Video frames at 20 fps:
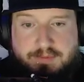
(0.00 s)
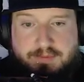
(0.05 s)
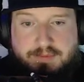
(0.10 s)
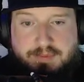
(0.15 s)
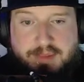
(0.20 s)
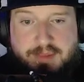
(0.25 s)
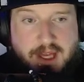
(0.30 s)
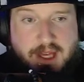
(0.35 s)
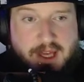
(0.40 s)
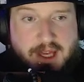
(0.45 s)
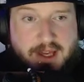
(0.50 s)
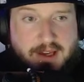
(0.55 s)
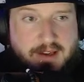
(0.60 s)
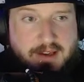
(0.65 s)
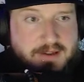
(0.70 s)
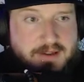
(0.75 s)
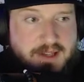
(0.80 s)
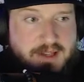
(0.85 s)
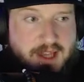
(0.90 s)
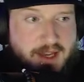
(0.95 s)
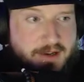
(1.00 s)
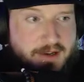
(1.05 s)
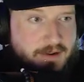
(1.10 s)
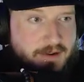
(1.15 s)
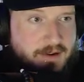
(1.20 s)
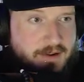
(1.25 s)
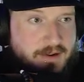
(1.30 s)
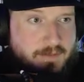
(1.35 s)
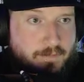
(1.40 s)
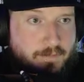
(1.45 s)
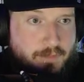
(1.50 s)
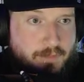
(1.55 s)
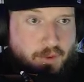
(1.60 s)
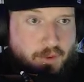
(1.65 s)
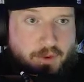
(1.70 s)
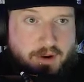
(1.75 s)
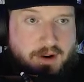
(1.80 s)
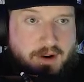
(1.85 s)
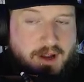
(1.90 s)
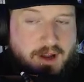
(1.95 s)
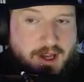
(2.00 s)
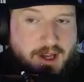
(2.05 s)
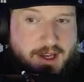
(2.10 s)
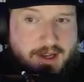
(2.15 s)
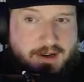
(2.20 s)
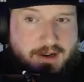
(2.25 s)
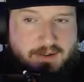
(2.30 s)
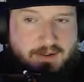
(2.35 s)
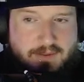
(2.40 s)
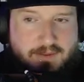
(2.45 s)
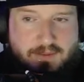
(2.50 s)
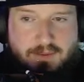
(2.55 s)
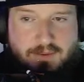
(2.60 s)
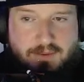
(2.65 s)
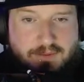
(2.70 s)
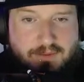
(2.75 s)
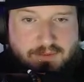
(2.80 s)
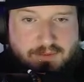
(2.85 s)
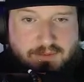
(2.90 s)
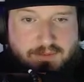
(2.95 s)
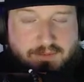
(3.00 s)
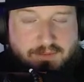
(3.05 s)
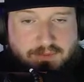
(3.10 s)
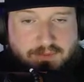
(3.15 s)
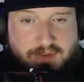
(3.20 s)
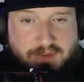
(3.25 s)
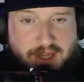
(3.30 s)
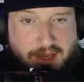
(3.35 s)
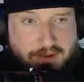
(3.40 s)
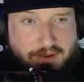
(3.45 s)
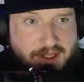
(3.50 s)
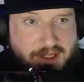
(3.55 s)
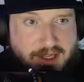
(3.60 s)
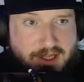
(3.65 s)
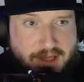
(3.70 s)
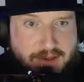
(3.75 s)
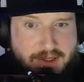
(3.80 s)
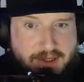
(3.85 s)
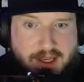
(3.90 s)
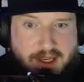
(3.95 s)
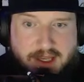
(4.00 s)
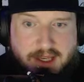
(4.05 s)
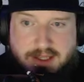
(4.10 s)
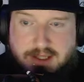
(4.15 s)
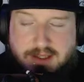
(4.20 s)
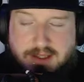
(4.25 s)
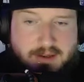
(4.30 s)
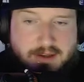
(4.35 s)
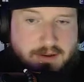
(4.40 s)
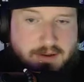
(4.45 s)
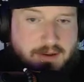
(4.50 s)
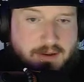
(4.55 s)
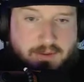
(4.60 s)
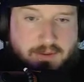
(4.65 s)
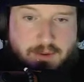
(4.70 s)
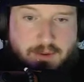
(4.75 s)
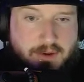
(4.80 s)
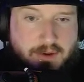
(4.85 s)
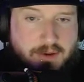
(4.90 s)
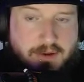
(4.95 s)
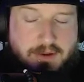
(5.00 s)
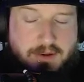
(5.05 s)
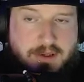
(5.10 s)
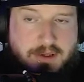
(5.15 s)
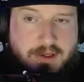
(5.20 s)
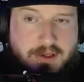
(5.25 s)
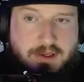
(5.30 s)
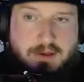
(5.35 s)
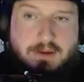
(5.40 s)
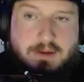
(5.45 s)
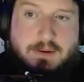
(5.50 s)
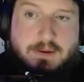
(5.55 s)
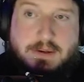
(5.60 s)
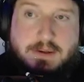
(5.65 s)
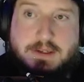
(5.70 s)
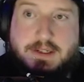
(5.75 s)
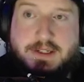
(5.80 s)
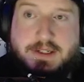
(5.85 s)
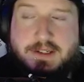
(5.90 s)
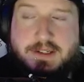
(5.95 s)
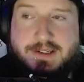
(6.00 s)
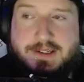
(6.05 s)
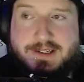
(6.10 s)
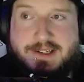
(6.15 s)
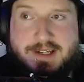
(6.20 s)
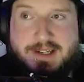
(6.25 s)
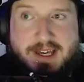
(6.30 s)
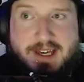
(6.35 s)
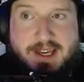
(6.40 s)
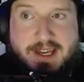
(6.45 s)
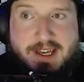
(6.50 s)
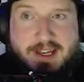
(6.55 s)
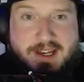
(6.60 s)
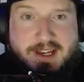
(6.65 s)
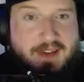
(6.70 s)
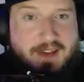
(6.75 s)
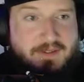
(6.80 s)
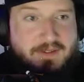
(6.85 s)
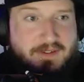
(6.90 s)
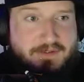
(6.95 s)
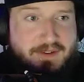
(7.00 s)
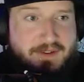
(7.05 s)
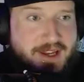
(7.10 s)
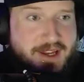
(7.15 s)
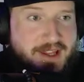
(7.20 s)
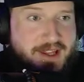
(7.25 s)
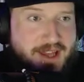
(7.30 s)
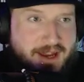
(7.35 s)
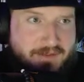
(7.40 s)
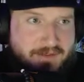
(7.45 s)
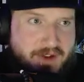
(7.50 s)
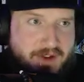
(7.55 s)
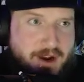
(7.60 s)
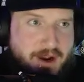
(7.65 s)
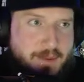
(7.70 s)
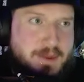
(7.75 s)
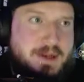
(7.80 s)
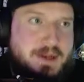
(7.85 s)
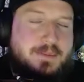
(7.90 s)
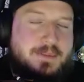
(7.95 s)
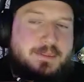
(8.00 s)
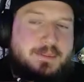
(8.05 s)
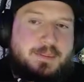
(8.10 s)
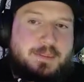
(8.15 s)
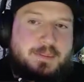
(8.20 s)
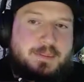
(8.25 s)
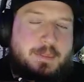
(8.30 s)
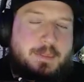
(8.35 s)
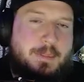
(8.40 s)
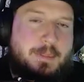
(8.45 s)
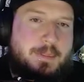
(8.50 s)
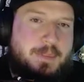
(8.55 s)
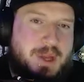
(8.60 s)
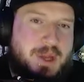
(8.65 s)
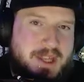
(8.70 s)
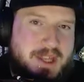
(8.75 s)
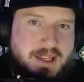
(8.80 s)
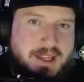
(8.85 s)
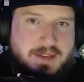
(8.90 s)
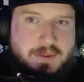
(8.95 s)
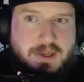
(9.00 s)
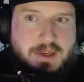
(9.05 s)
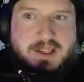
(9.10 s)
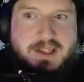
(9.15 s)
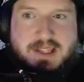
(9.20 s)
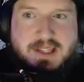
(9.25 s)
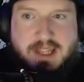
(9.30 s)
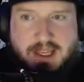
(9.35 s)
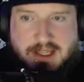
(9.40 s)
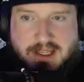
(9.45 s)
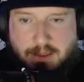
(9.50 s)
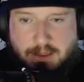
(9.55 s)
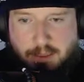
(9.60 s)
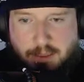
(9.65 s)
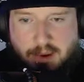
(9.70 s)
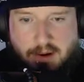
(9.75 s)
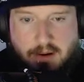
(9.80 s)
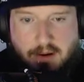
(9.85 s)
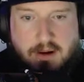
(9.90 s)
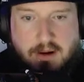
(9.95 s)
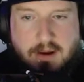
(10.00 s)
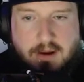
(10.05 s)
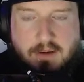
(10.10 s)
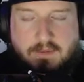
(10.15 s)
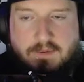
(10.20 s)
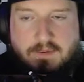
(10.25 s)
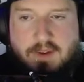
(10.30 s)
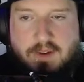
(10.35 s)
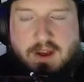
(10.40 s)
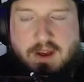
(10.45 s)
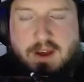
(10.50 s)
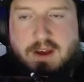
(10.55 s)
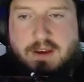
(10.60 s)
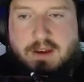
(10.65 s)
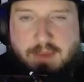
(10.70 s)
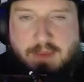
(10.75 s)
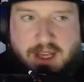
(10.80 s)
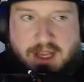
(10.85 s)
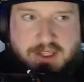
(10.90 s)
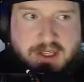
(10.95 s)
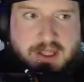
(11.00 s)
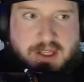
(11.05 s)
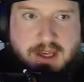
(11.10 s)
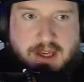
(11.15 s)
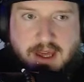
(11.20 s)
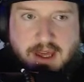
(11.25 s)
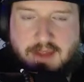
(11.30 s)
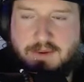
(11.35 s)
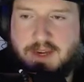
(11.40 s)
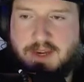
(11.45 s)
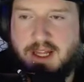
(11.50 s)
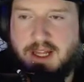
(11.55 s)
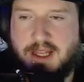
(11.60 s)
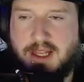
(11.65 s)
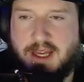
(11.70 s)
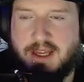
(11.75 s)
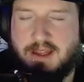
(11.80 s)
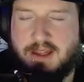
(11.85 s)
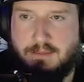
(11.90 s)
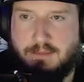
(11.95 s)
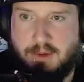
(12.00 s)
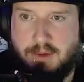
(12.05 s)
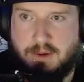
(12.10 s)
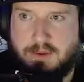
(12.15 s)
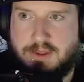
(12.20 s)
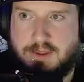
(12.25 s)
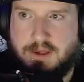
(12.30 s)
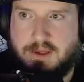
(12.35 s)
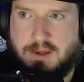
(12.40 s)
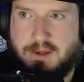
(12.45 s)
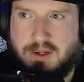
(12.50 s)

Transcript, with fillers: playing standard more and counting down the days until Worlds and having fun in that environment but that's because that's the part of Magic the Gathering I like the most.